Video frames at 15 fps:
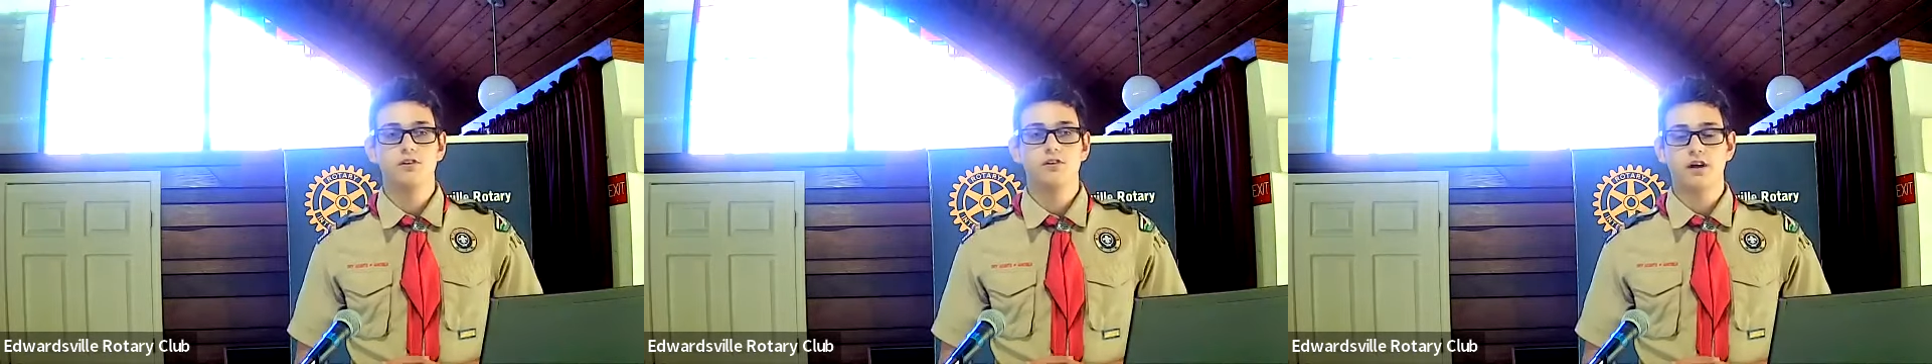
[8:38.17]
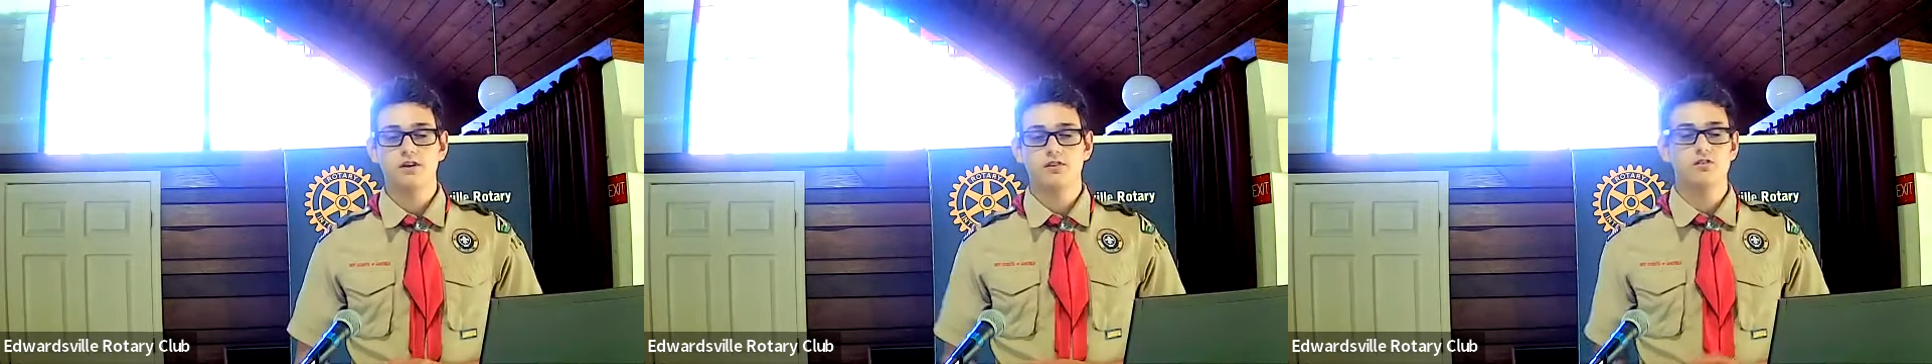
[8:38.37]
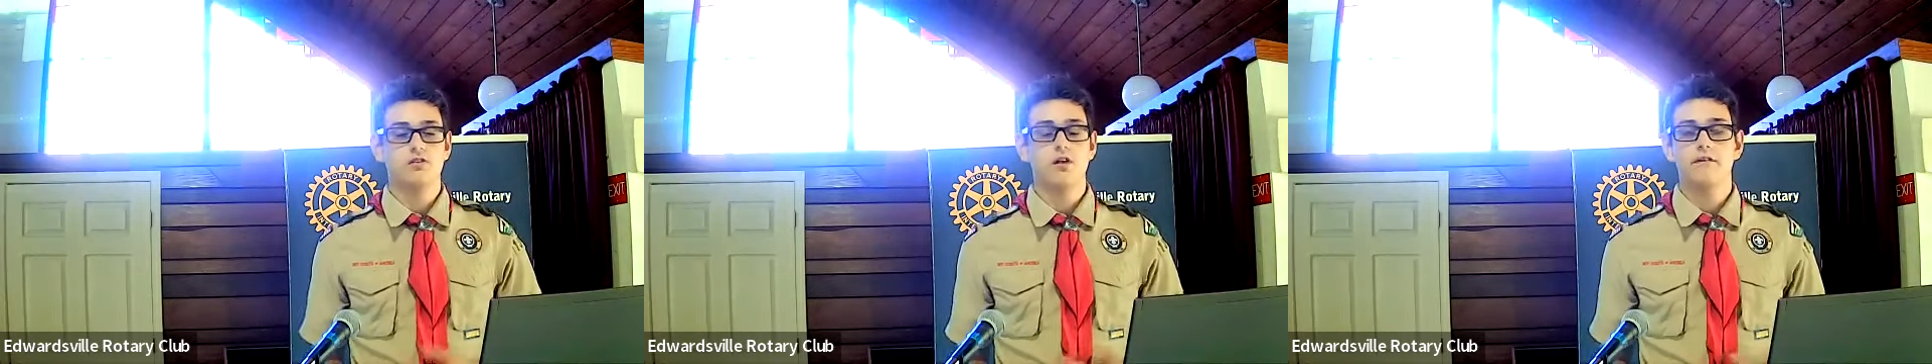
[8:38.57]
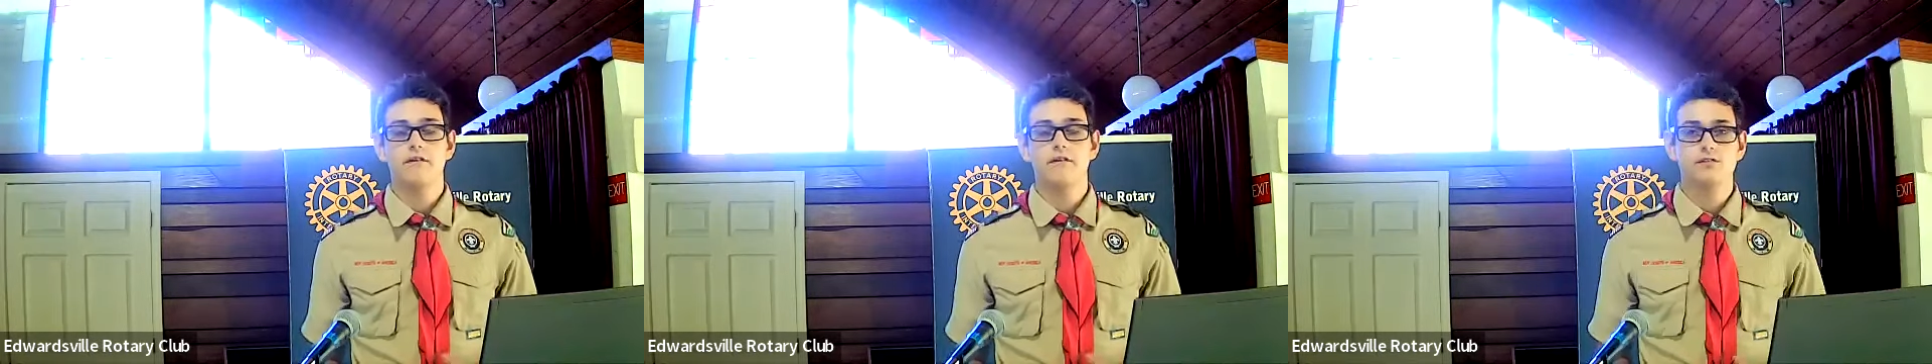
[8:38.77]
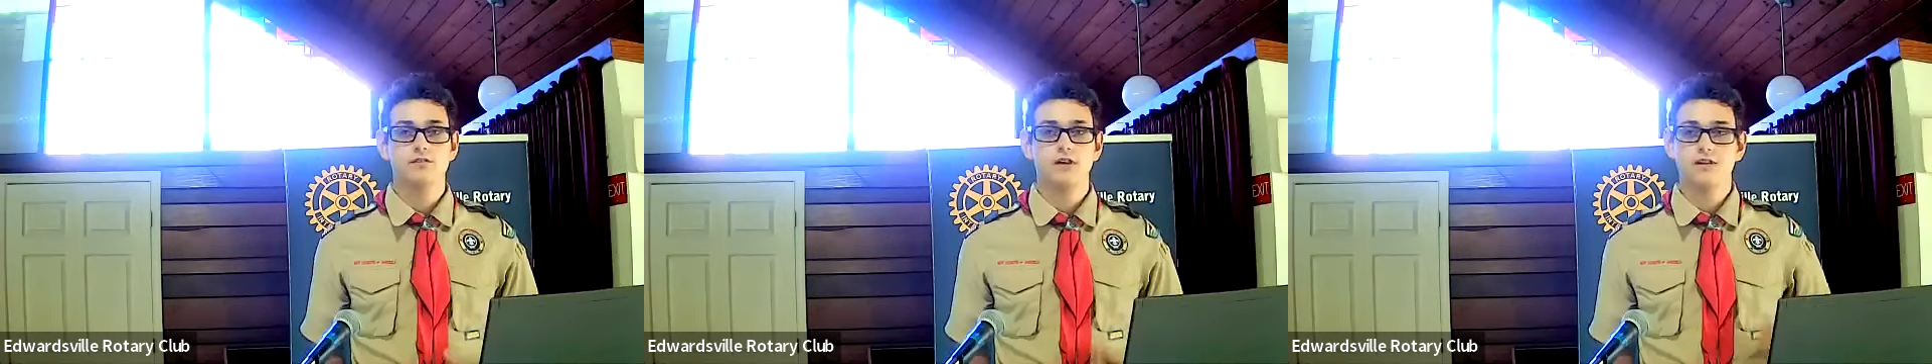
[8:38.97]
I just love
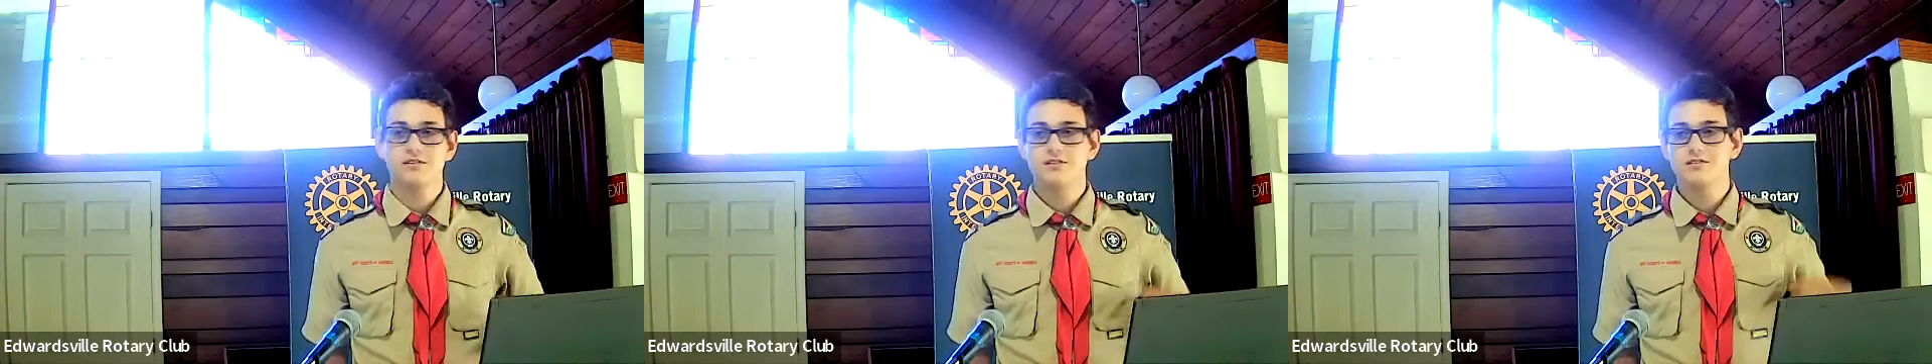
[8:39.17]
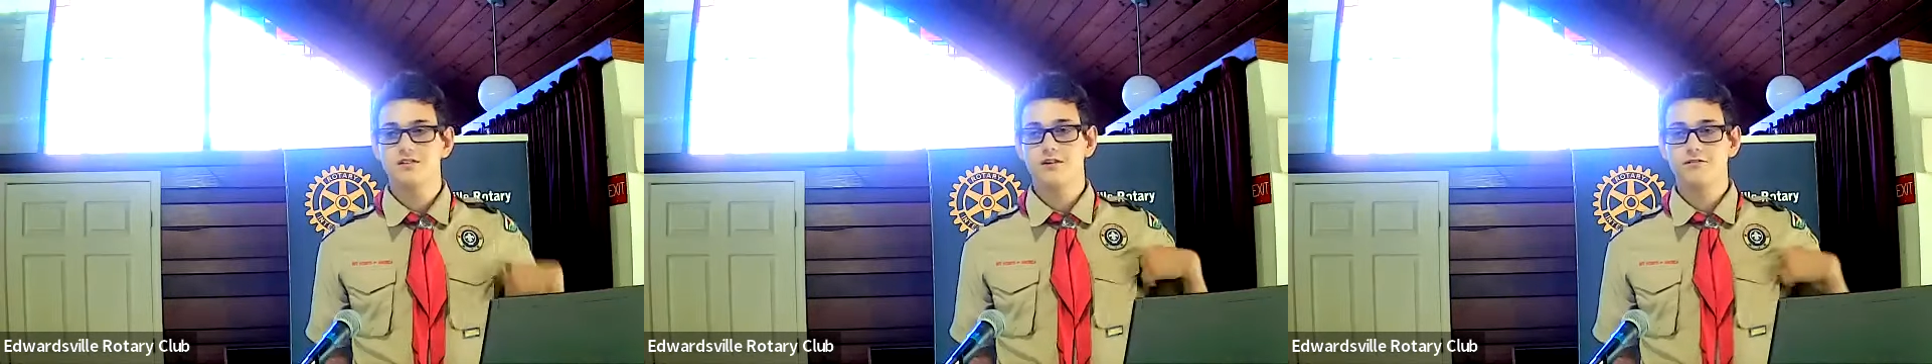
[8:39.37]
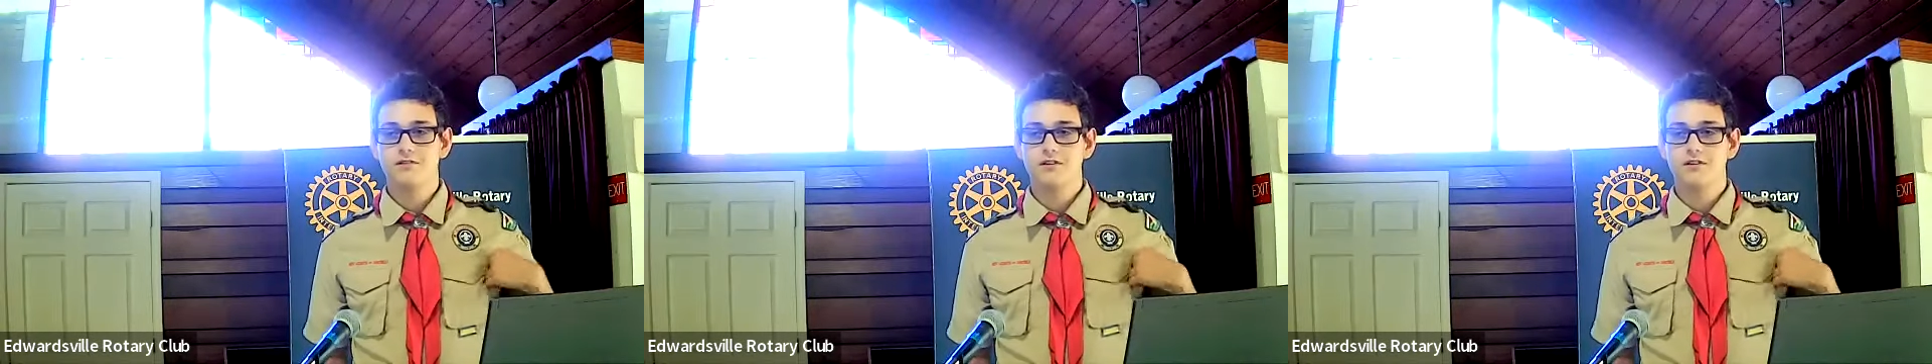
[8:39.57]
outside stuff,